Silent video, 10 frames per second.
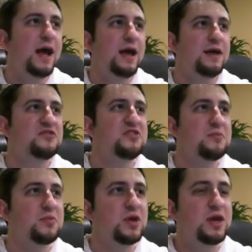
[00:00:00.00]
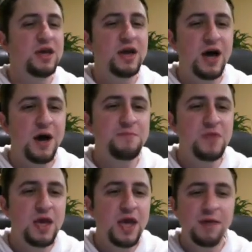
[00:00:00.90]
And simply, um,
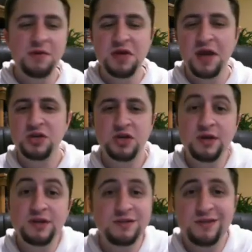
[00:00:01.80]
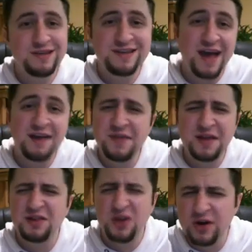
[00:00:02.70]
imitation is, is kind of like
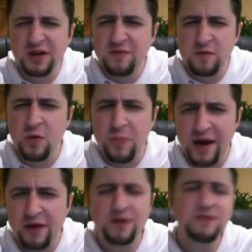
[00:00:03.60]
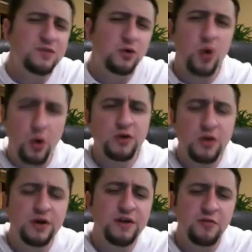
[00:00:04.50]
learning from your parents or, or
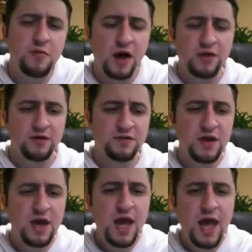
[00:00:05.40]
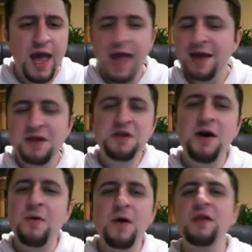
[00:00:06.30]
learning from others. And
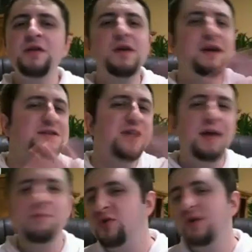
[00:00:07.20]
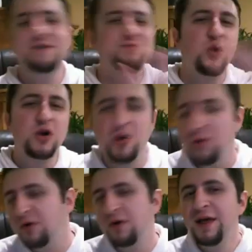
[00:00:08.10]
no other example is more
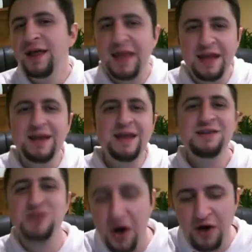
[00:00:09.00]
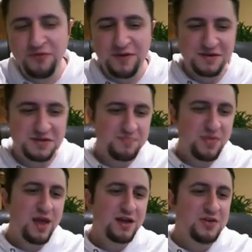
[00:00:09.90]
cool than dolphins.
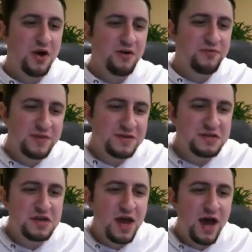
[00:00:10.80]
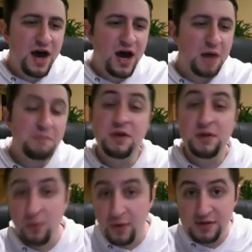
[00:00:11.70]
Dolphins um,
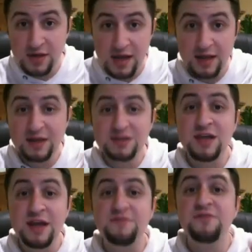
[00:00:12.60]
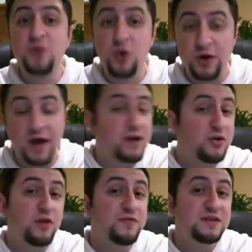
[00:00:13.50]
the one, at least in Florida, I don't
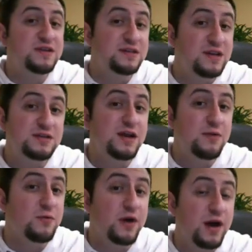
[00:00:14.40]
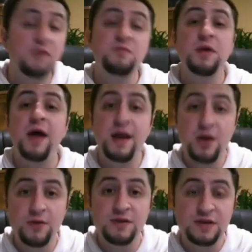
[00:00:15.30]
know if this exists anywhere else, but I
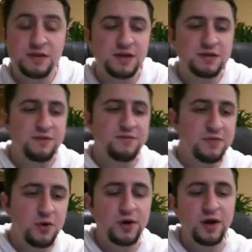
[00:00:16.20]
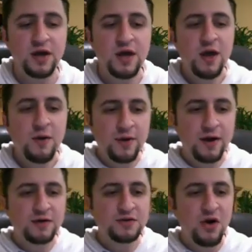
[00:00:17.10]
know this exists in Florida,
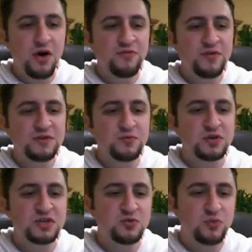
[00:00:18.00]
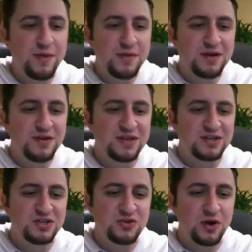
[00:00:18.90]
where dolphins will swim into this
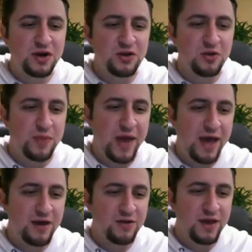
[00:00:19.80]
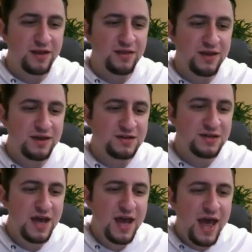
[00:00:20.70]
circular pattern like this,
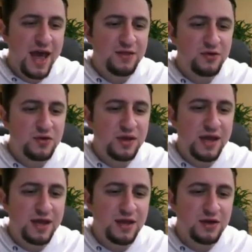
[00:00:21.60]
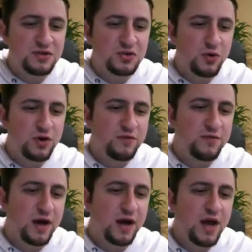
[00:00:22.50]
and they'll and they'll sort of
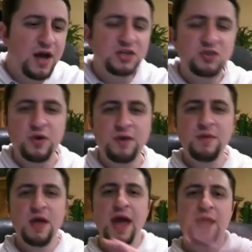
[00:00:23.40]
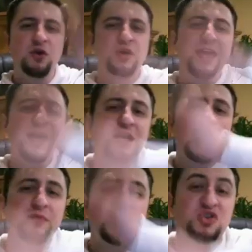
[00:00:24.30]
uh, swim and they'll kick
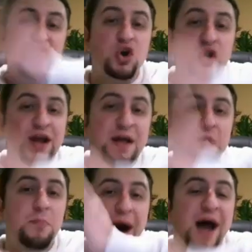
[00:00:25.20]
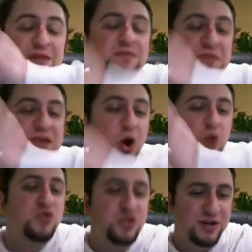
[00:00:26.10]
up the dirt on the bottom of the
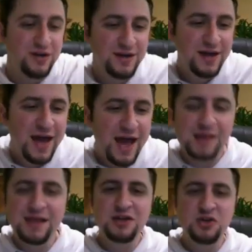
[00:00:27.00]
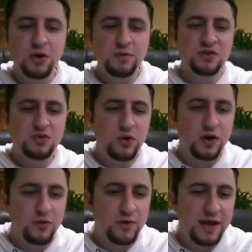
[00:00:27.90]
ocean, and that dirt will sort of
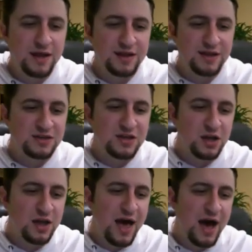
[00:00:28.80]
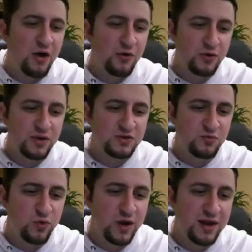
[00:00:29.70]
create like this cloud or this
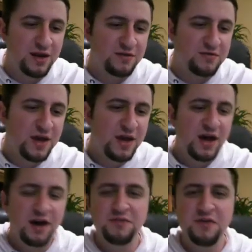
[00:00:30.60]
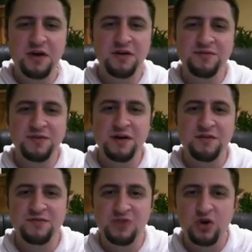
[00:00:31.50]
ring of of of
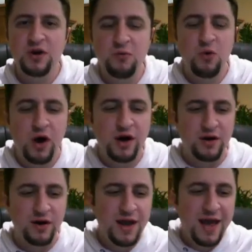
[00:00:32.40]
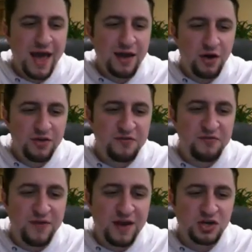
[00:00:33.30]
of dirty water, and all the
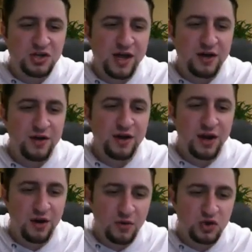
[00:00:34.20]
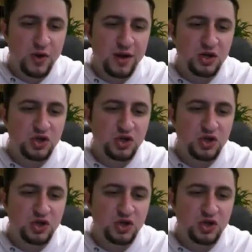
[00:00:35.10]
fish that are in here will try to